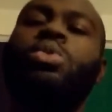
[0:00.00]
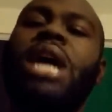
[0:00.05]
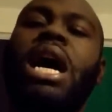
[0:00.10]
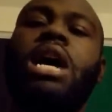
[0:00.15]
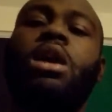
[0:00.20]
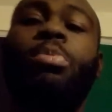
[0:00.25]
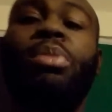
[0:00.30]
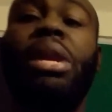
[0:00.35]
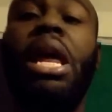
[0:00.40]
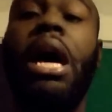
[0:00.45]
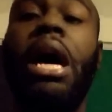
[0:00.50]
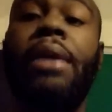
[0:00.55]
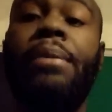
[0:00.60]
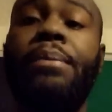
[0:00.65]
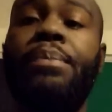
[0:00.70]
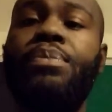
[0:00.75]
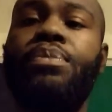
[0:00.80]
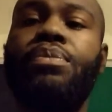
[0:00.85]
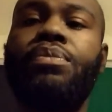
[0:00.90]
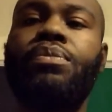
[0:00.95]
not apply.
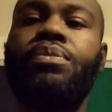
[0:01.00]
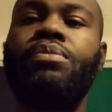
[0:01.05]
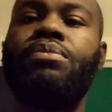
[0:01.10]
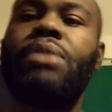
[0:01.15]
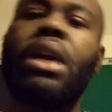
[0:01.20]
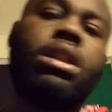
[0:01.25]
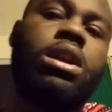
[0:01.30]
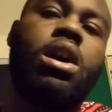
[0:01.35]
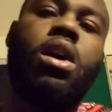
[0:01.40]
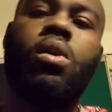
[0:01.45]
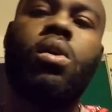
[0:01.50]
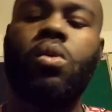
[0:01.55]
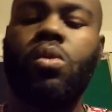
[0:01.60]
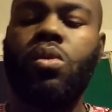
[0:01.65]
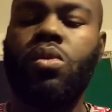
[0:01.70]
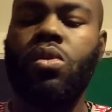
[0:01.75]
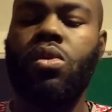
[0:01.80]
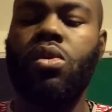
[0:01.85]
They don't.